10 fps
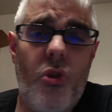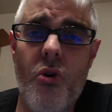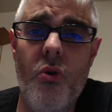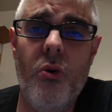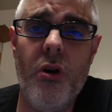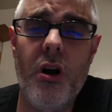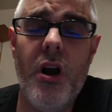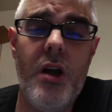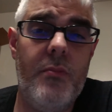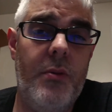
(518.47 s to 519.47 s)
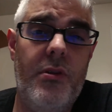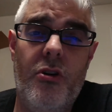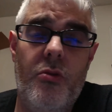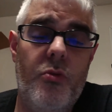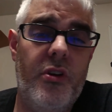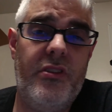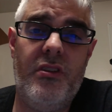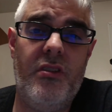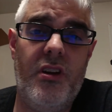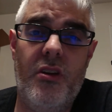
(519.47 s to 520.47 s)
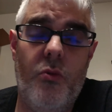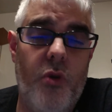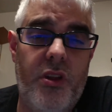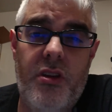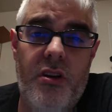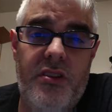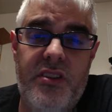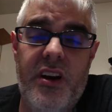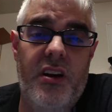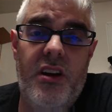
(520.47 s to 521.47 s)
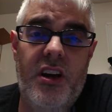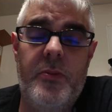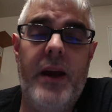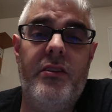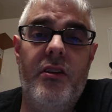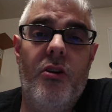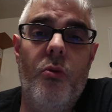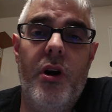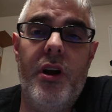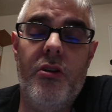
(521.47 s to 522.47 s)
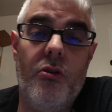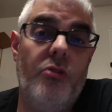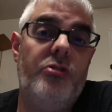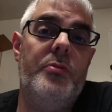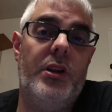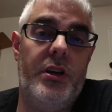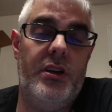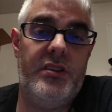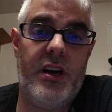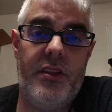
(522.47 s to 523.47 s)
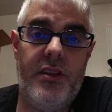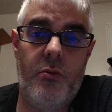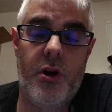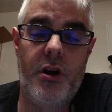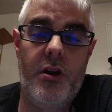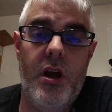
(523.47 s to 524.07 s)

Or maybe the home wasn't what the tenant expected or wanted, or ultimately decided they wanted.